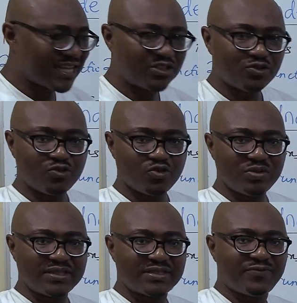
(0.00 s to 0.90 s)
has to do
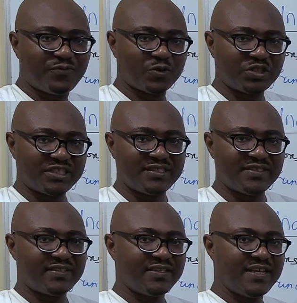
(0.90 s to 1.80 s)
with
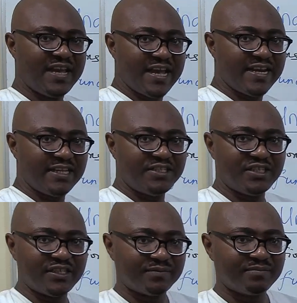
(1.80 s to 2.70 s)
forces,
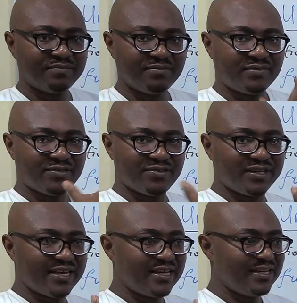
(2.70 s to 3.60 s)
energy.
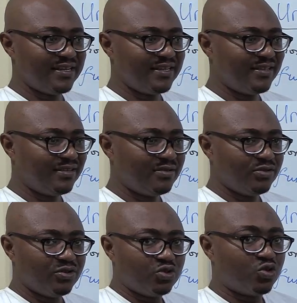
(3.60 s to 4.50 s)
Okay?
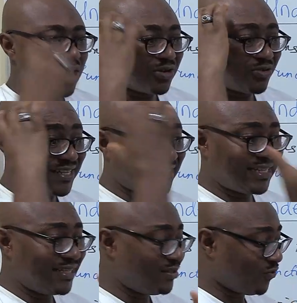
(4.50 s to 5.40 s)
So an
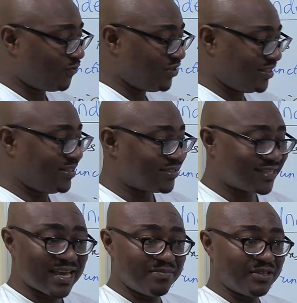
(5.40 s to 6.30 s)
understanding of physics,
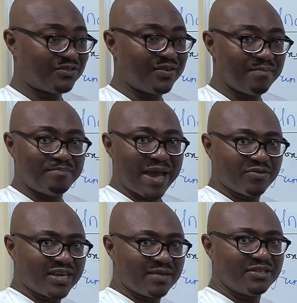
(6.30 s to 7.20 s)
chemistry,
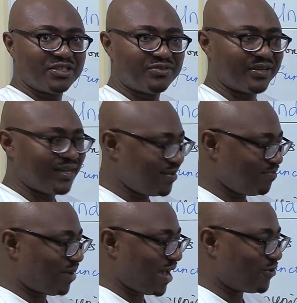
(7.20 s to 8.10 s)
biochemistry,
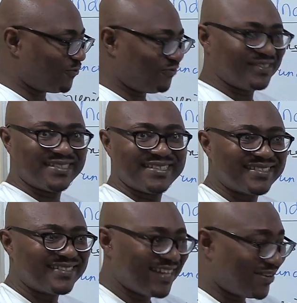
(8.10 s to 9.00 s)

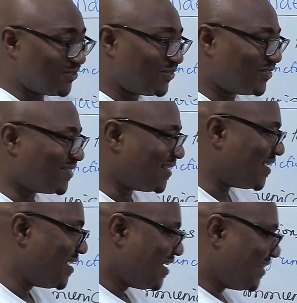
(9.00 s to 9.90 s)
biophysics, and all those things,
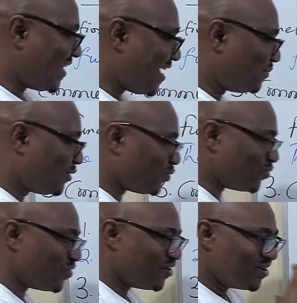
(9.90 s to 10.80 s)
it helps
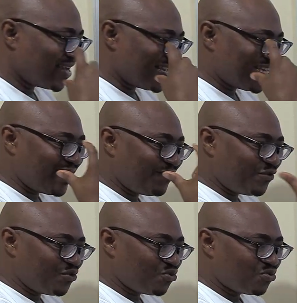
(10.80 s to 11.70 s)
to give
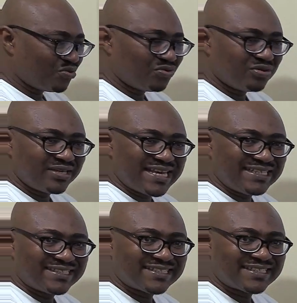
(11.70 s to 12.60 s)
you
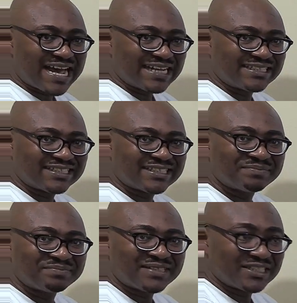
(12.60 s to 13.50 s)
insight
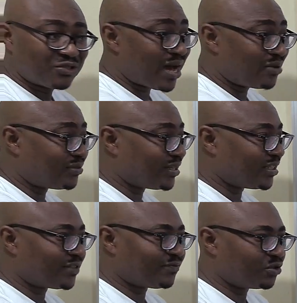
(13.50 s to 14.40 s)
into how
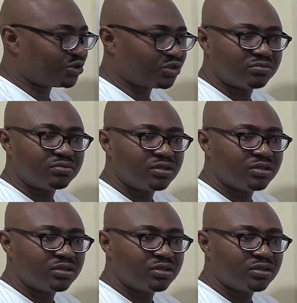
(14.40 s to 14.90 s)
things function.